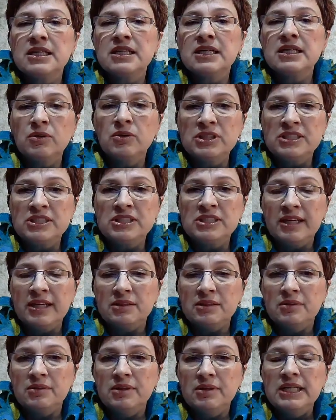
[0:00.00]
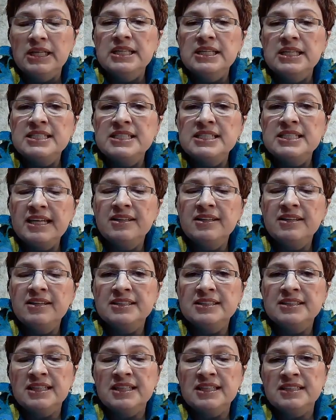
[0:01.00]
Carridale. Take
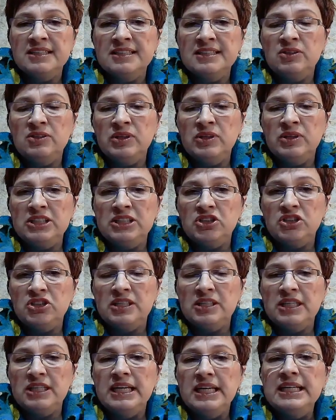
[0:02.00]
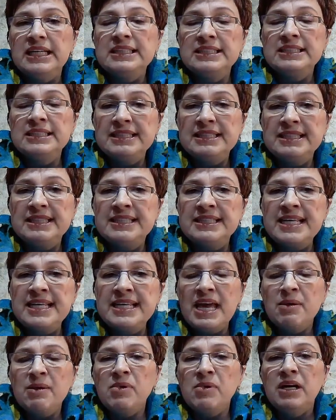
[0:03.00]
this in consideration. The
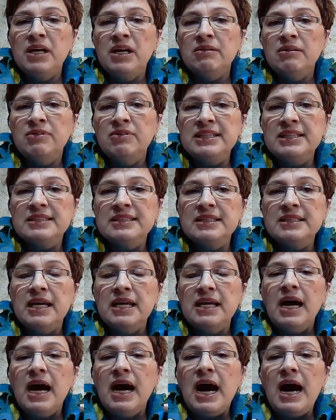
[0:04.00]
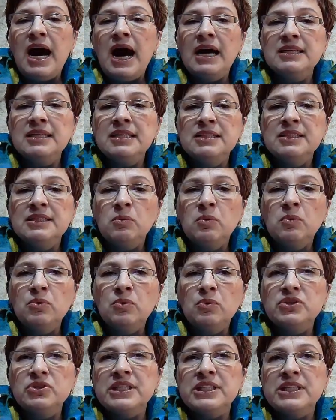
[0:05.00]
same with other
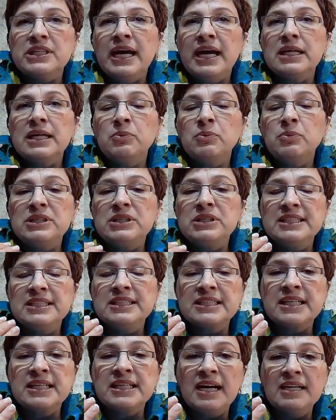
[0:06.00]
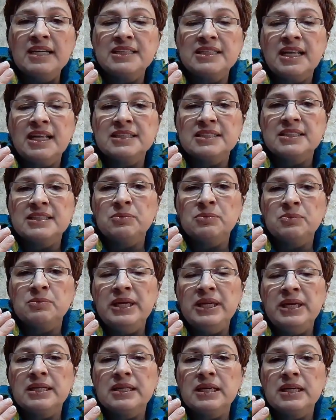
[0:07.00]
wools like we discussed last
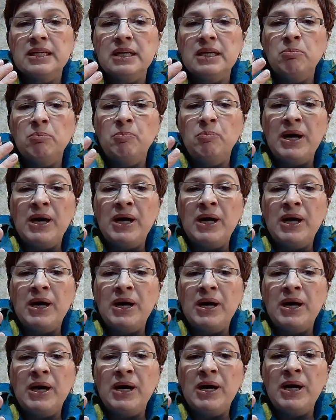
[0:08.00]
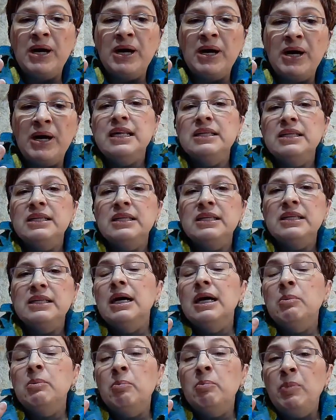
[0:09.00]
week, Butts and
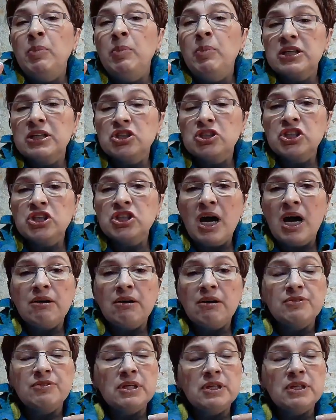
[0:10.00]
Berkshire